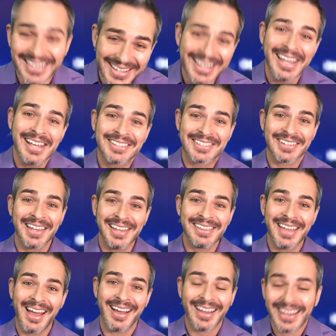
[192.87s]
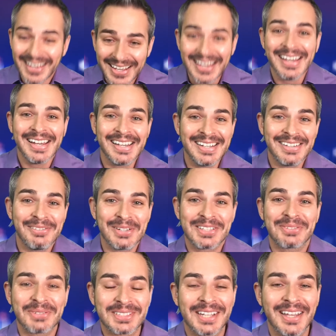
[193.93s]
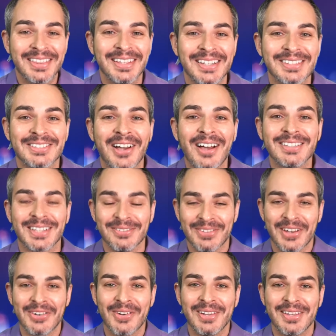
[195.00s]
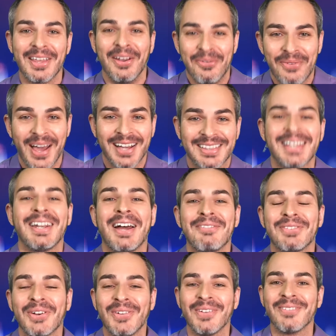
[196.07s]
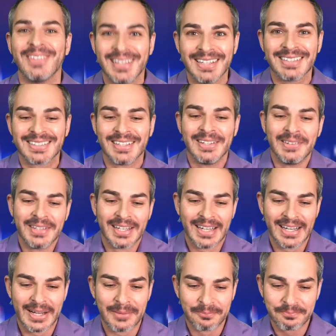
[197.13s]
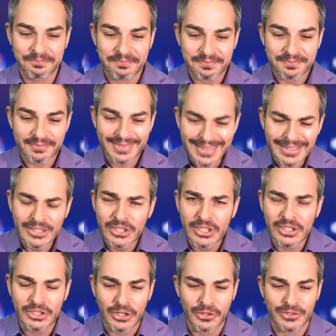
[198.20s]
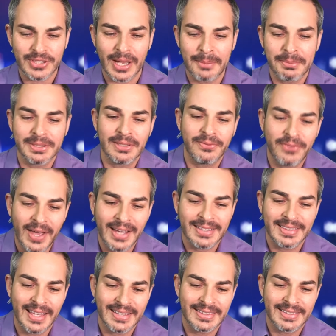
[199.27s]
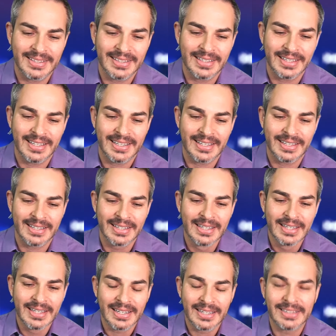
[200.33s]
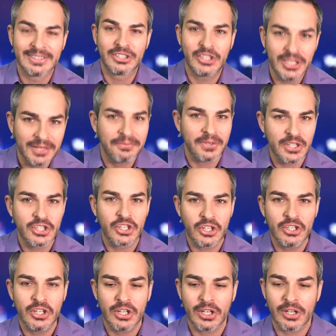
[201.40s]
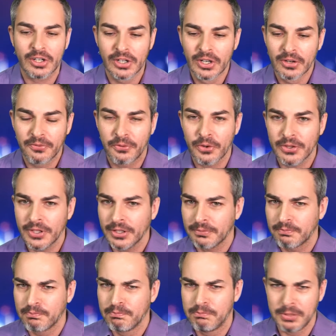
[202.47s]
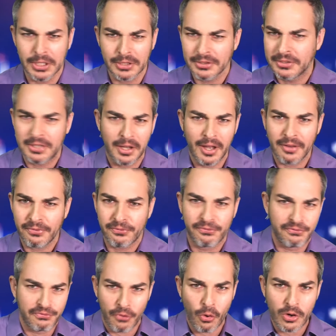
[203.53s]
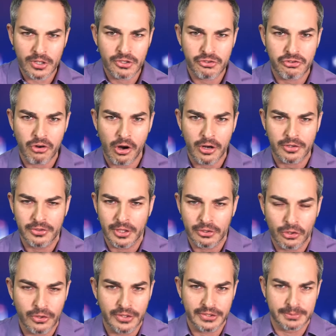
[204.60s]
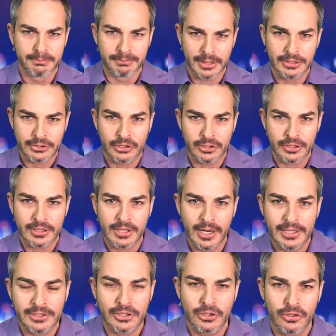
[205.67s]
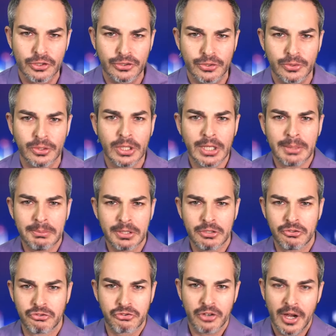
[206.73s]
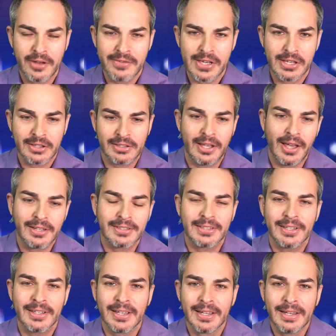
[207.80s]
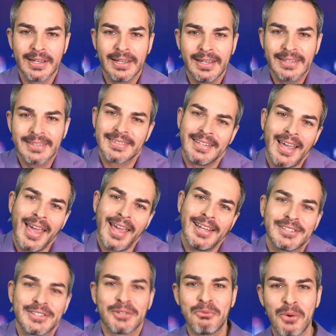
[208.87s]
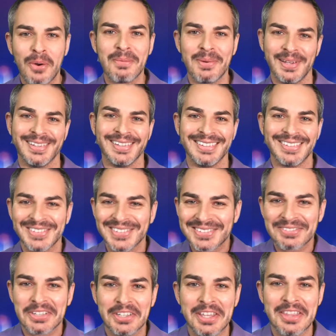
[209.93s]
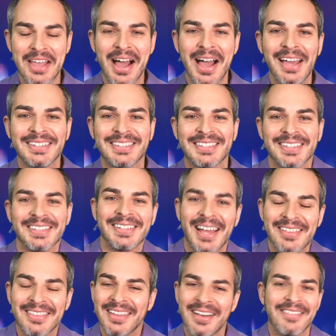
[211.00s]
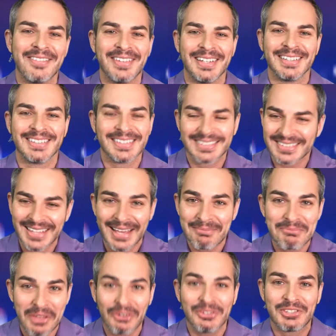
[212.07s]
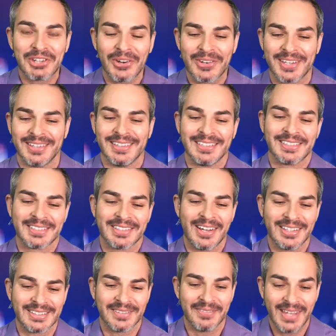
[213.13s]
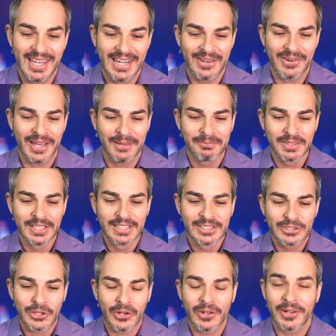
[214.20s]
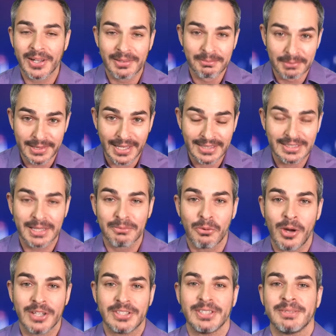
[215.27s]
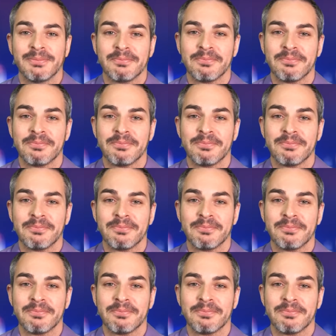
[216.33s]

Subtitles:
It's Linda, which I think is awesome. Not only the fact that after all of this, she shows up, but the fact that the chief engineer for the build tough Ford truck that all these muscular guys are going to be driving and testing is the Asian woman. It's really nice, and I love this. This is like, no joking, this is awesome. Anyway, so let's keep watching.